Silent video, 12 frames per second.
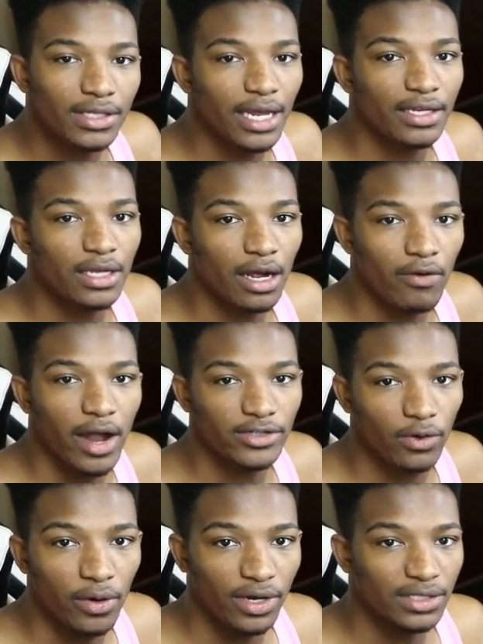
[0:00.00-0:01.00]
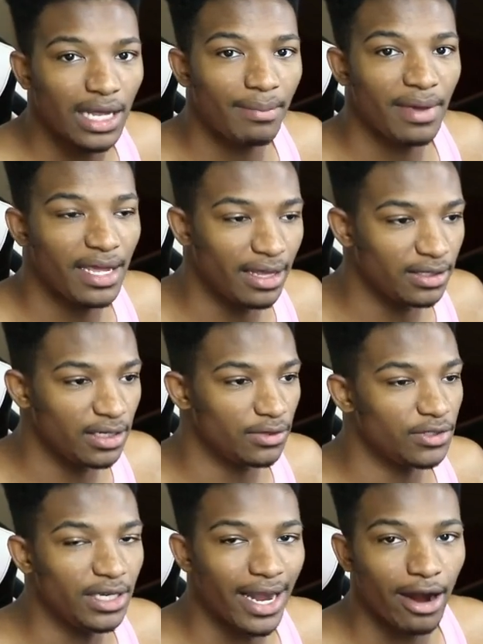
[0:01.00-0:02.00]
Daddy Sakurai is going to stop making
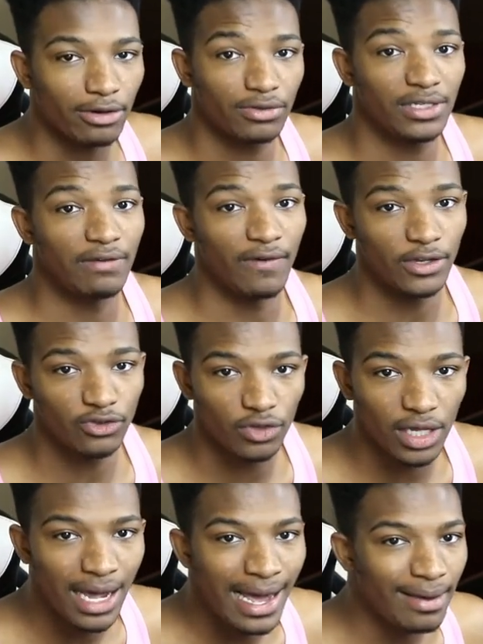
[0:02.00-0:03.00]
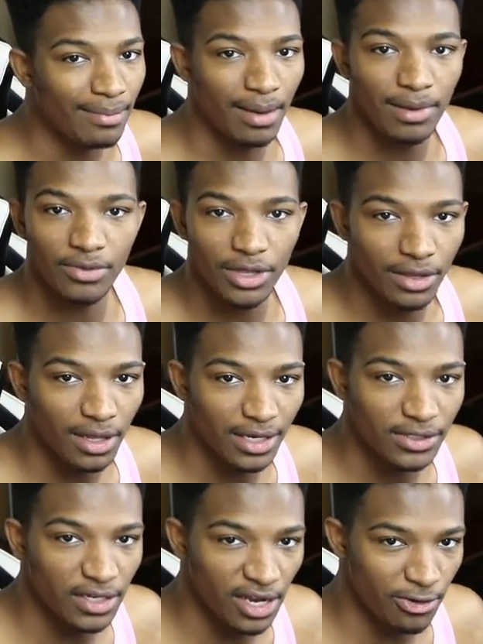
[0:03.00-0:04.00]
DLC characters eventually, maybe within the
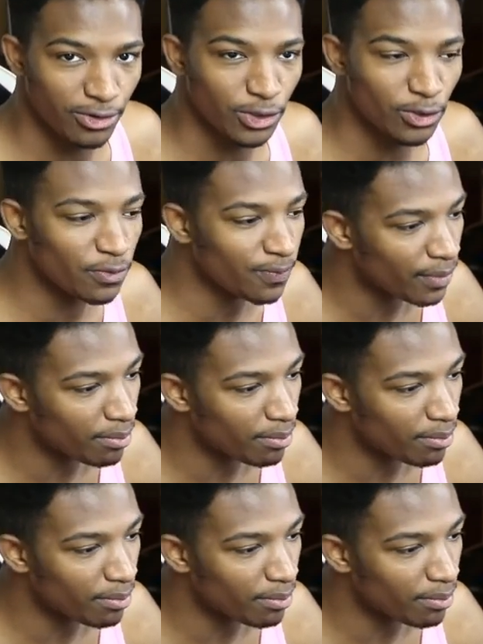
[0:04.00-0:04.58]
next year or 2,